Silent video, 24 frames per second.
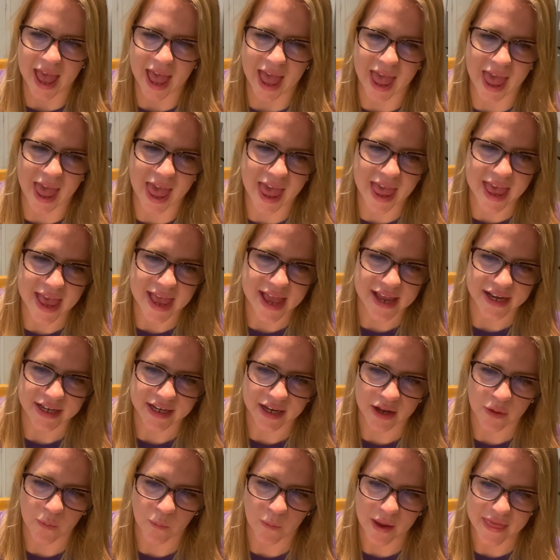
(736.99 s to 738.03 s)
and
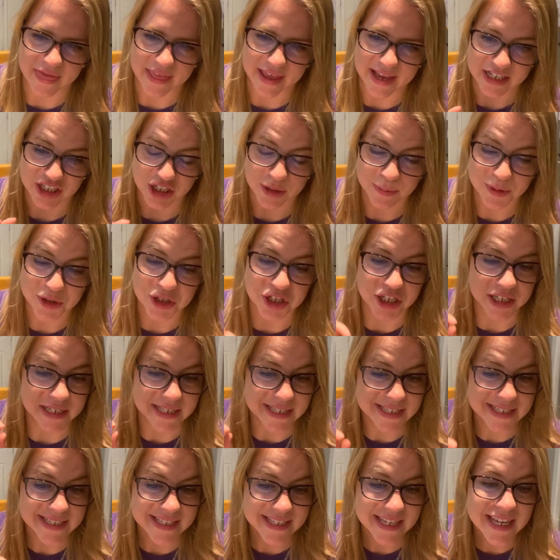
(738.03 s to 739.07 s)
when the Egyptians
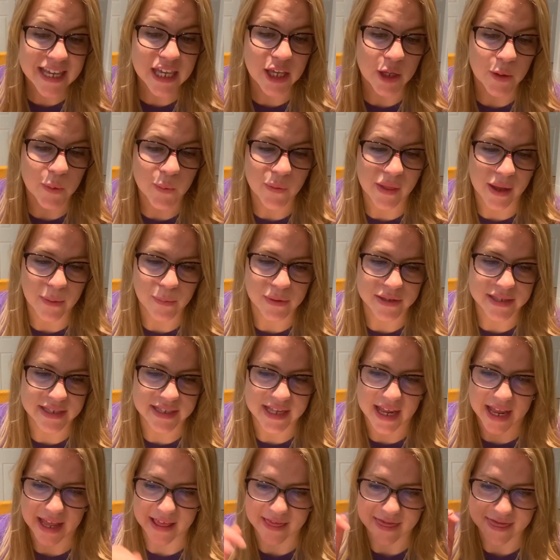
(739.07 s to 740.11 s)
see you, they will
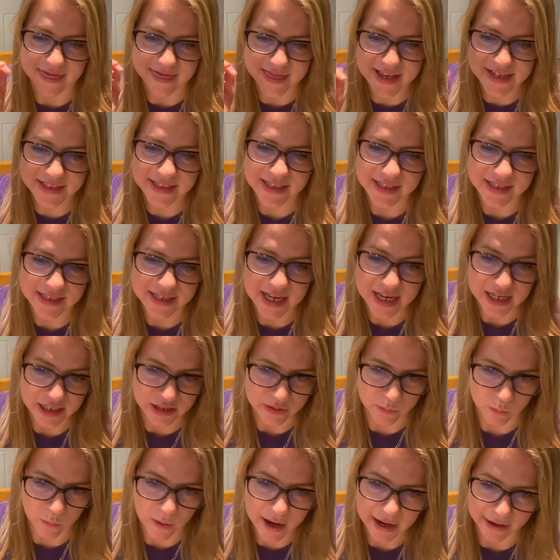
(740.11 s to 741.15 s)
say, this is his
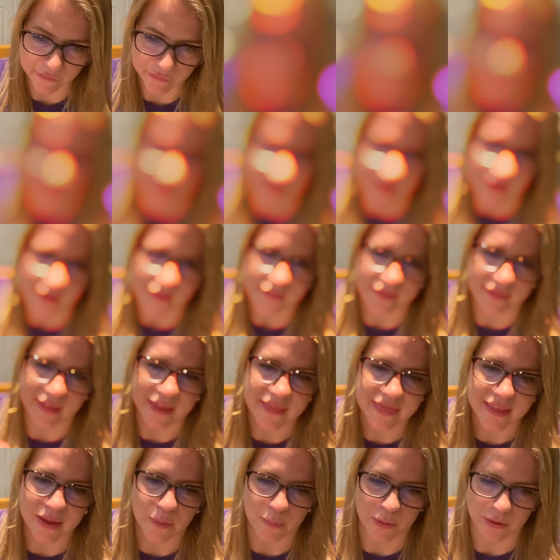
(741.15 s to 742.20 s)
wife.
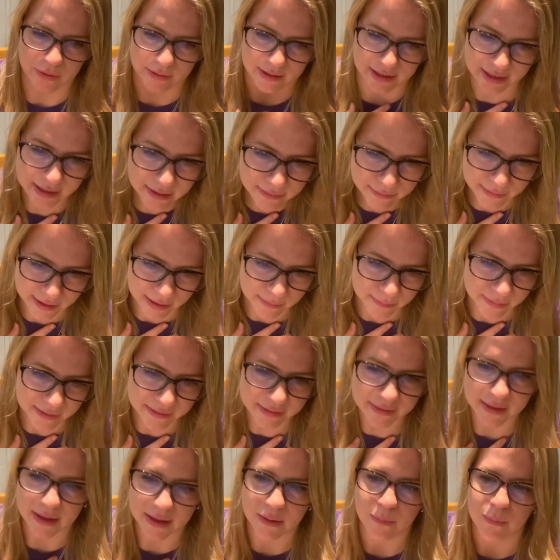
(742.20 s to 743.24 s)
Then they will kill me,
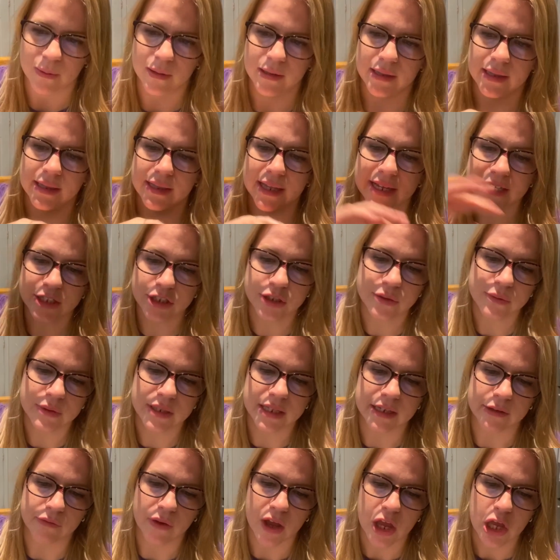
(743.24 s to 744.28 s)
but they will let you
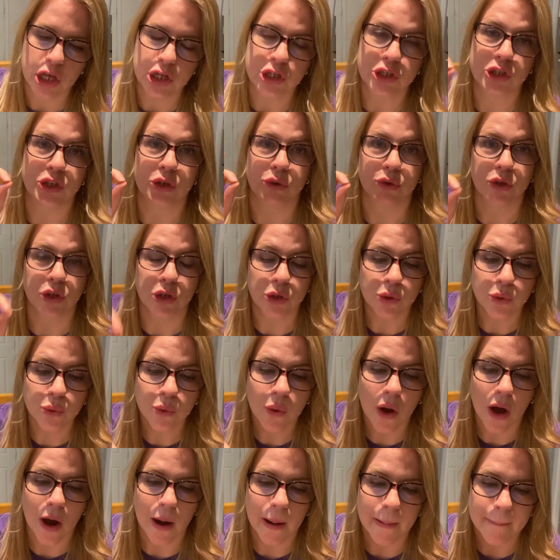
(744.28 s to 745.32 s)
live. So
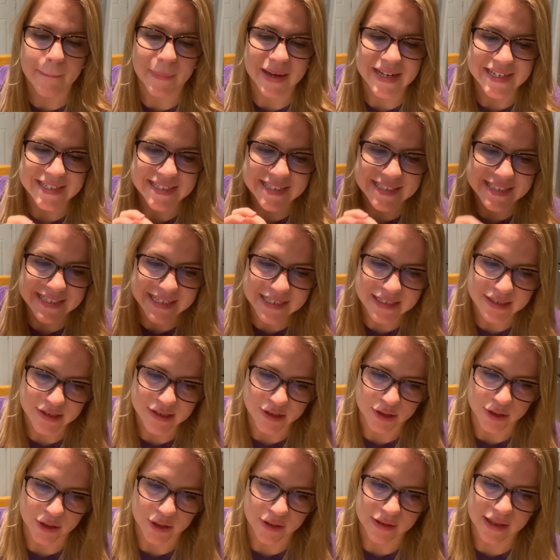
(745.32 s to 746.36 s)
you are my
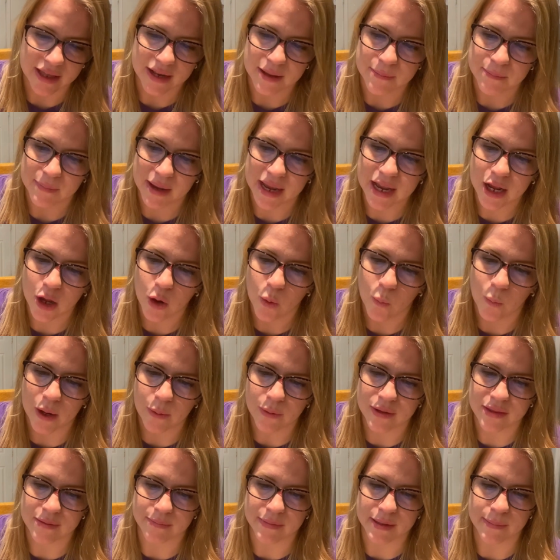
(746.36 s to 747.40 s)
sister, that it may go well
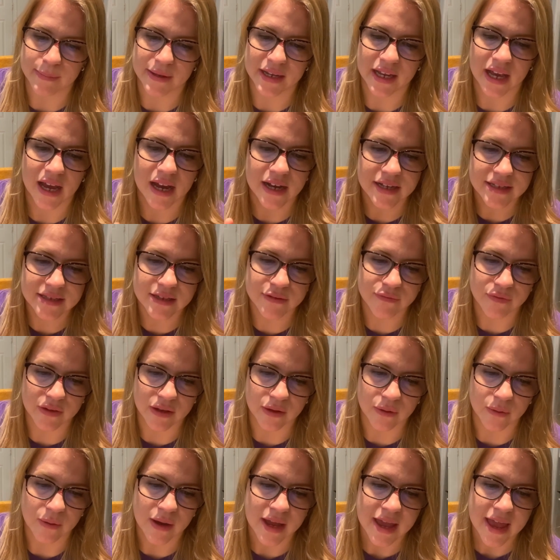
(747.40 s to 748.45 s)
with me because of
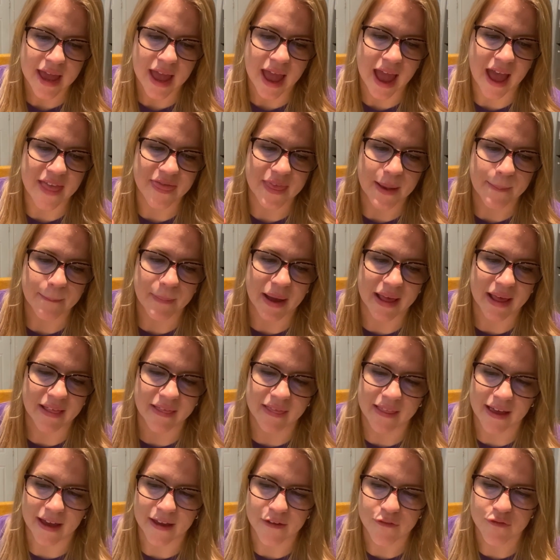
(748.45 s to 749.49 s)
you, and that my
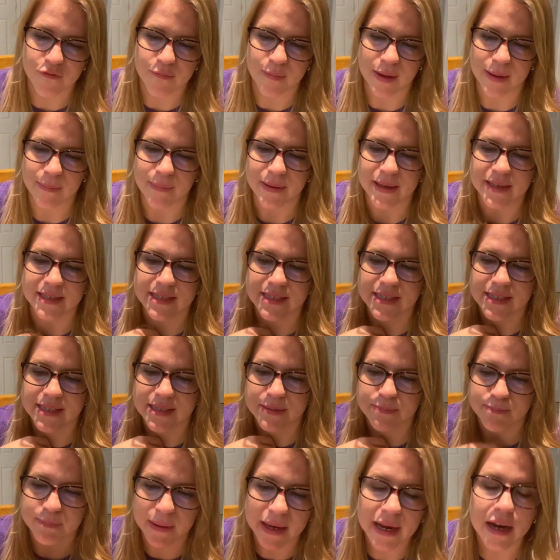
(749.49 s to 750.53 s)
life may be
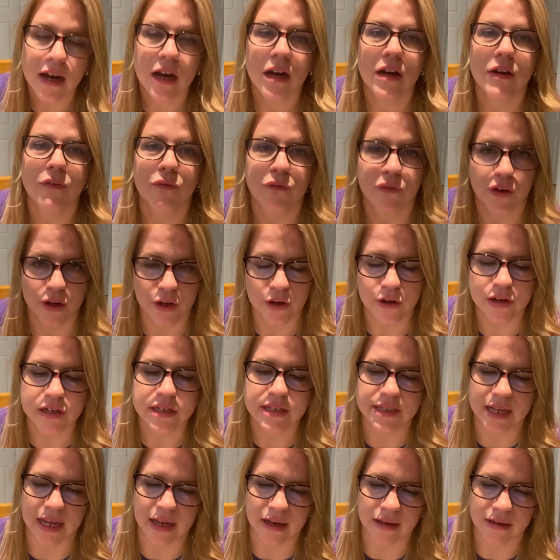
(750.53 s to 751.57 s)
spared for your
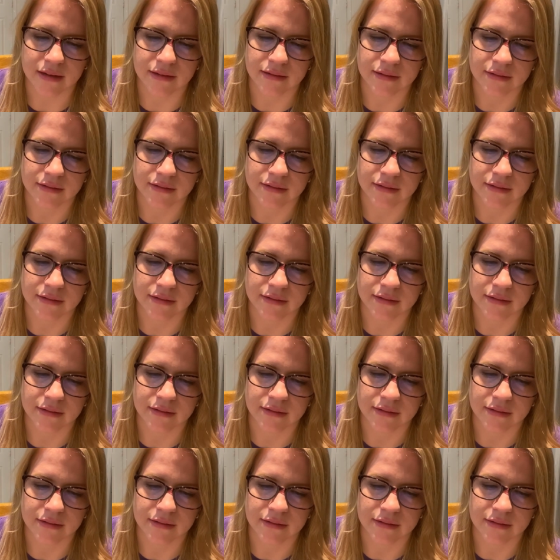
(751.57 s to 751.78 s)
sake.